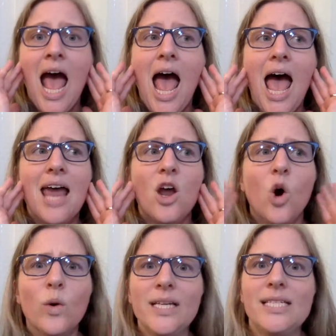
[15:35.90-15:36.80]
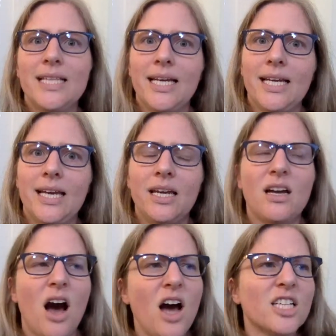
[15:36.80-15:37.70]
and always thinking,
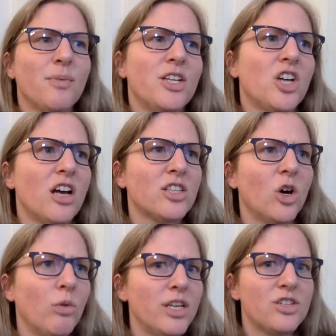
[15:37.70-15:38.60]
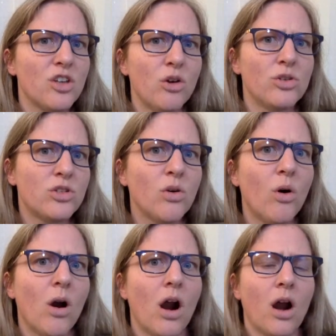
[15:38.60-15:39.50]
gosh, my jaw's always so
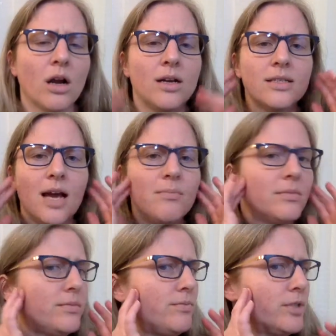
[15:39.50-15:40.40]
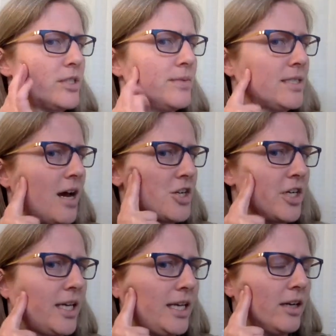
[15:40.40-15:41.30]
sore because I'm was
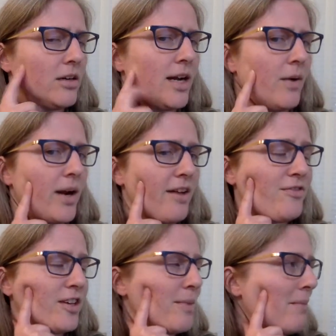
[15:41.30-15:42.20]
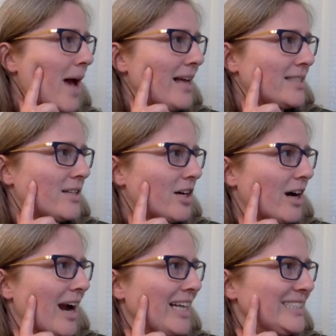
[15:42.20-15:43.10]
massaging here. Now when I feel my masseter,
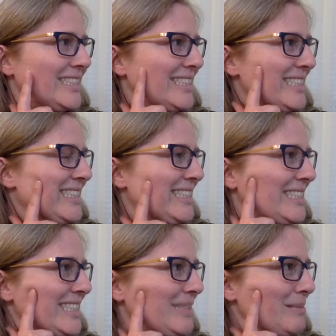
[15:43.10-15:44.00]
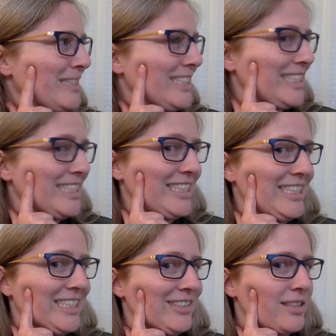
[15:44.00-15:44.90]
I'm like
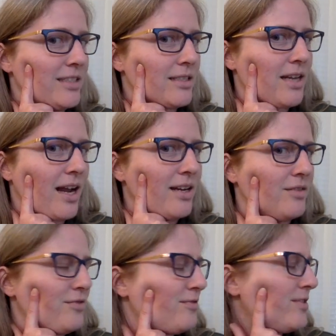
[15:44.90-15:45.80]
here. See, it's kind of